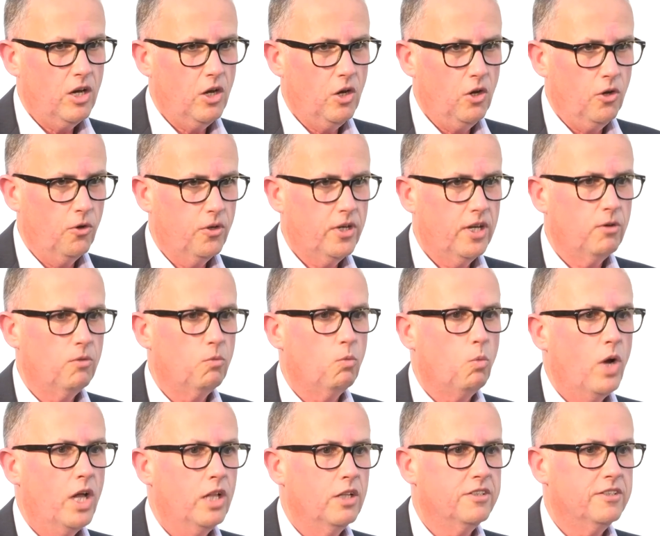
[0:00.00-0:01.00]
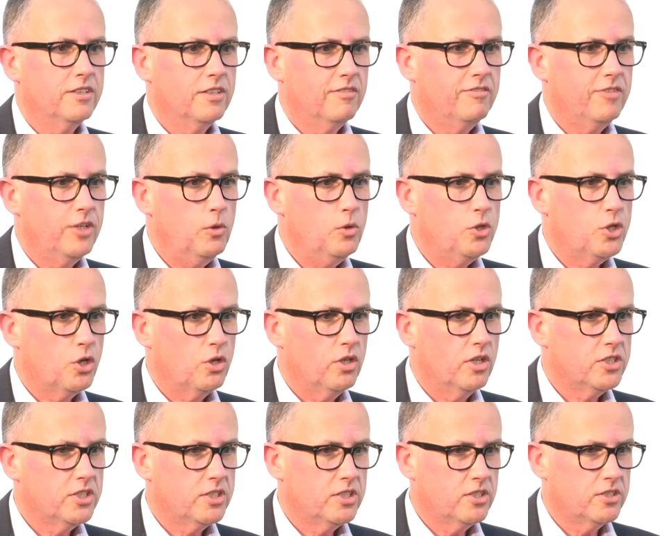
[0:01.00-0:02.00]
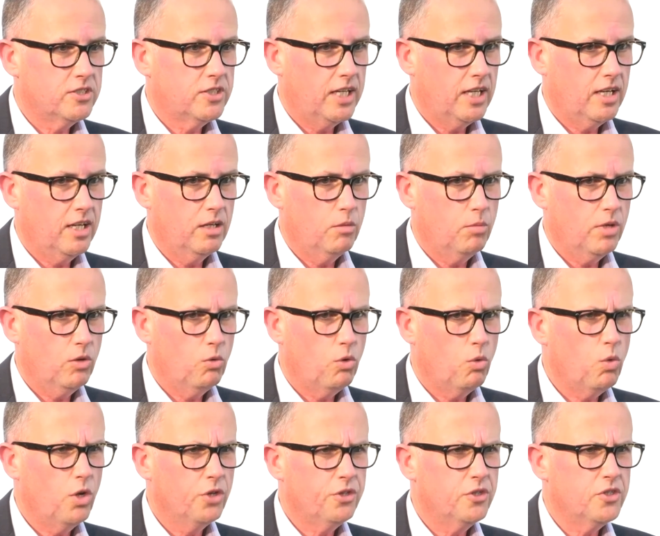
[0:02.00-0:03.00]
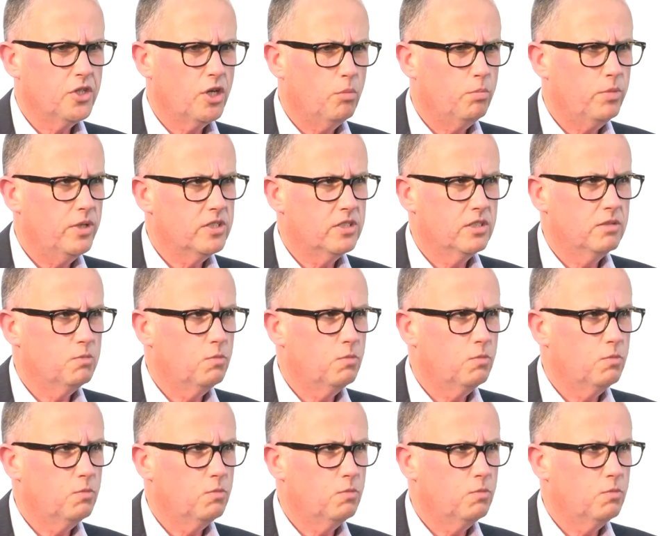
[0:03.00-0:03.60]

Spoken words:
looking well to the future, us thinking about, well, what does our business